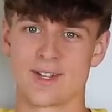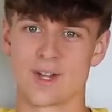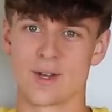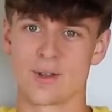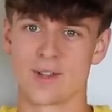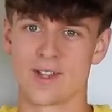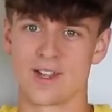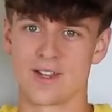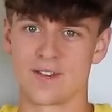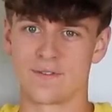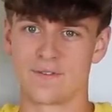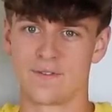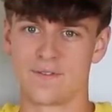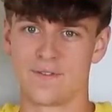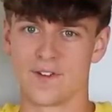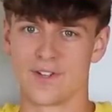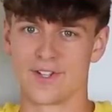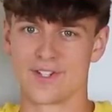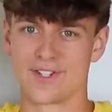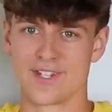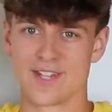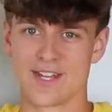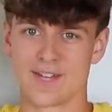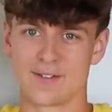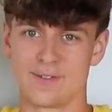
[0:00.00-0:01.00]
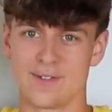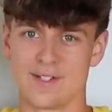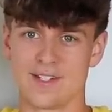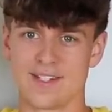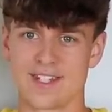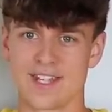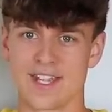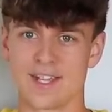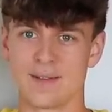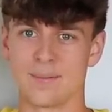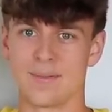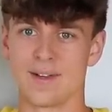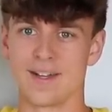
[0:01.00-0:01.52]
go like fuzzy every
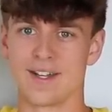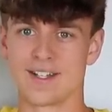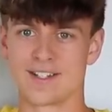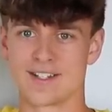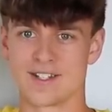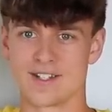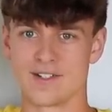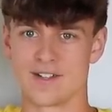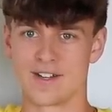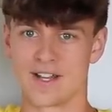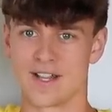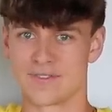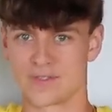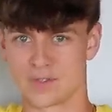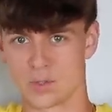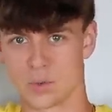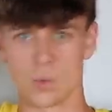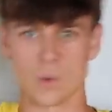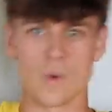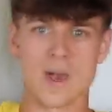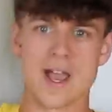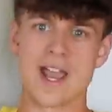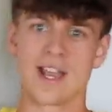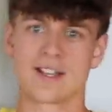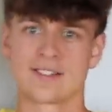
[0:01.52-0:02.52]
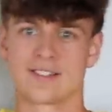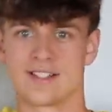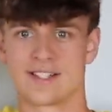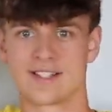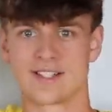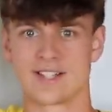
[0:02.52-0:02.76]
10 minutes and you'd have to whack the